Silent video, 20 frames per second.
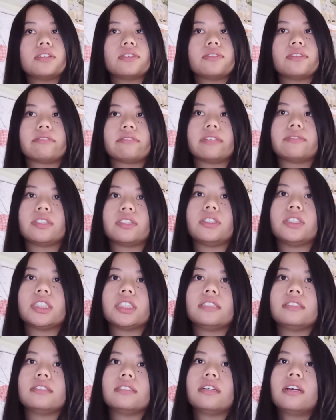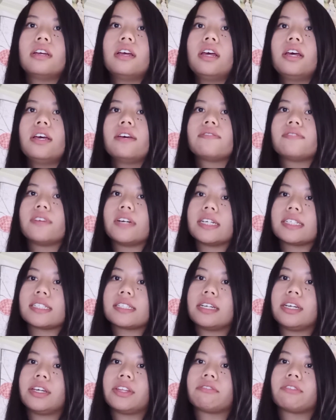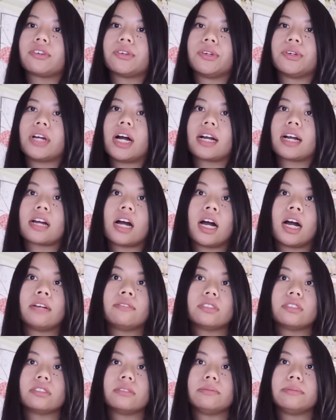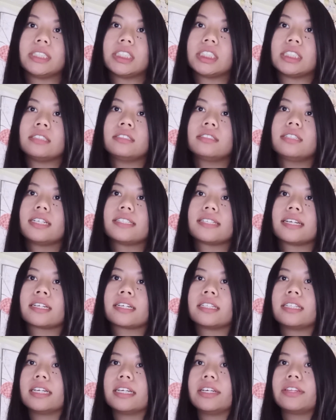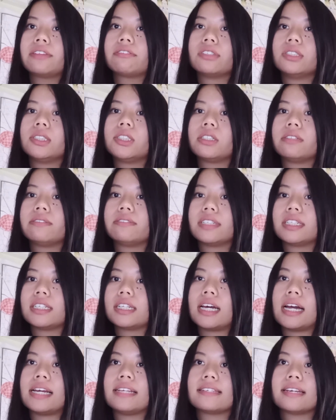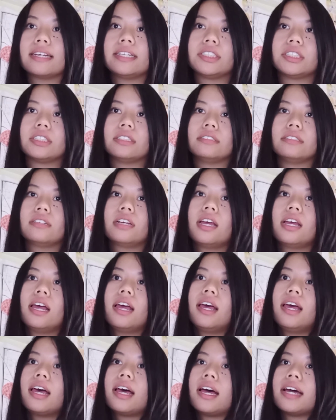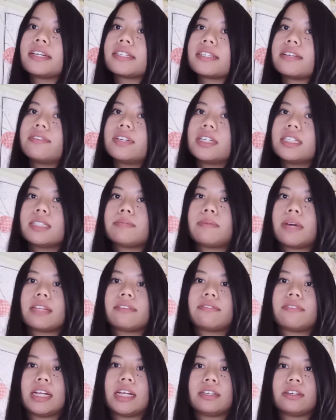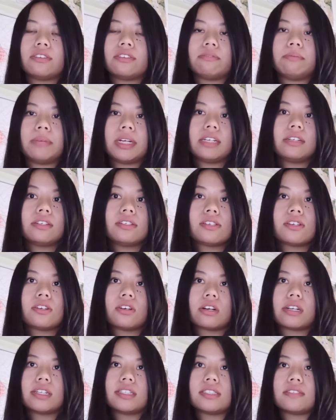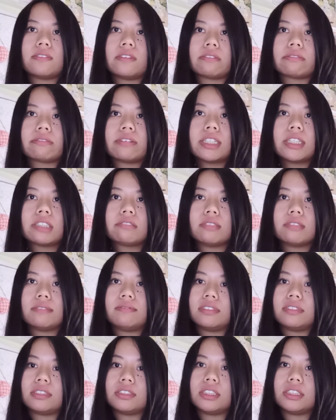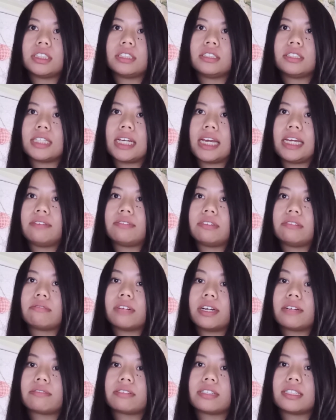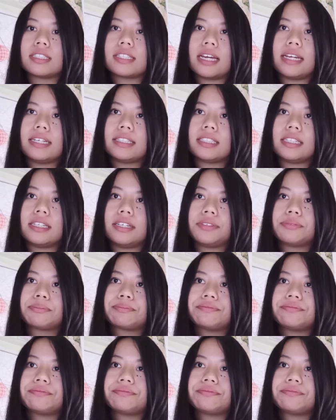of the revolution, firstly through archival omission and secondly through trivialization, as evidenced by the failure of many historians of the French Revolution to even reference Haiti.